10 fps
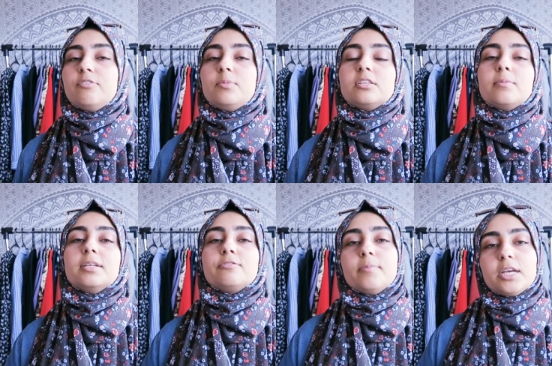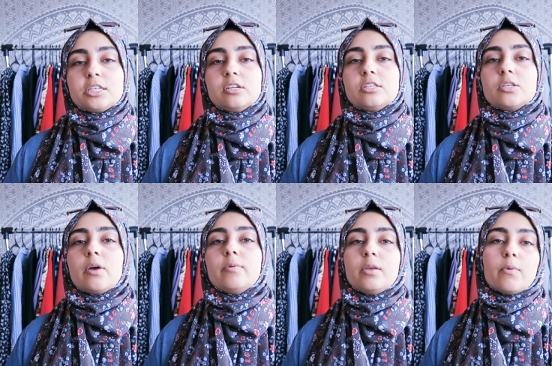to give me some information, so
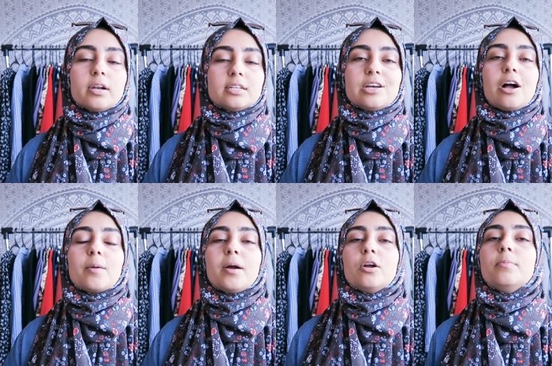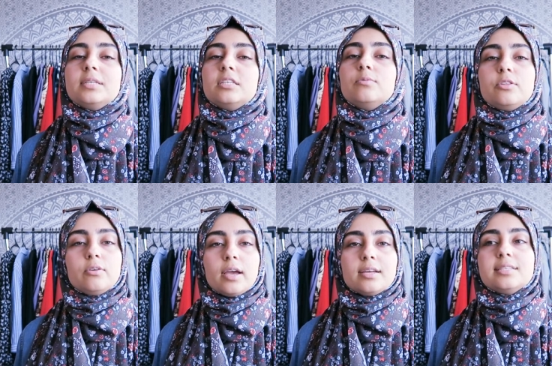I really wanted to talk about her business with
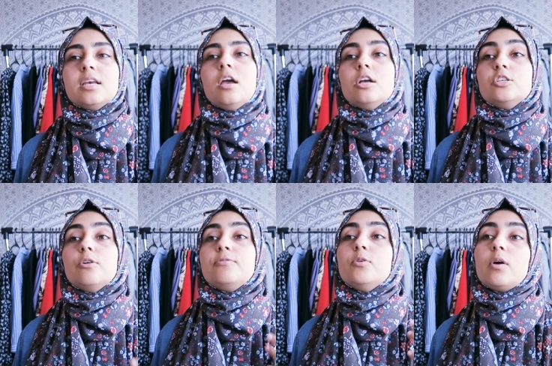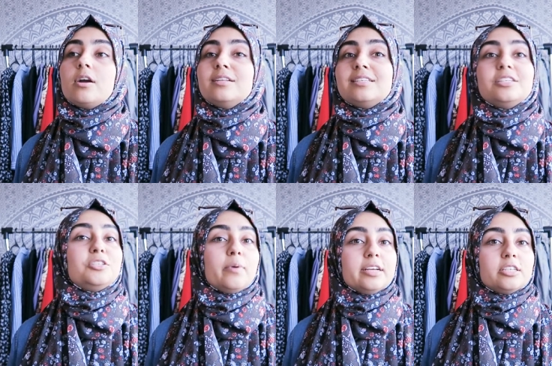you guys. So if you are in the
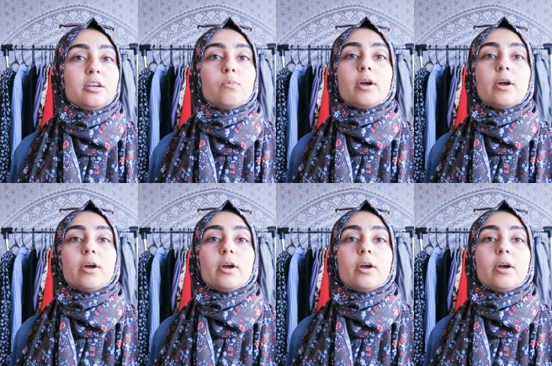situation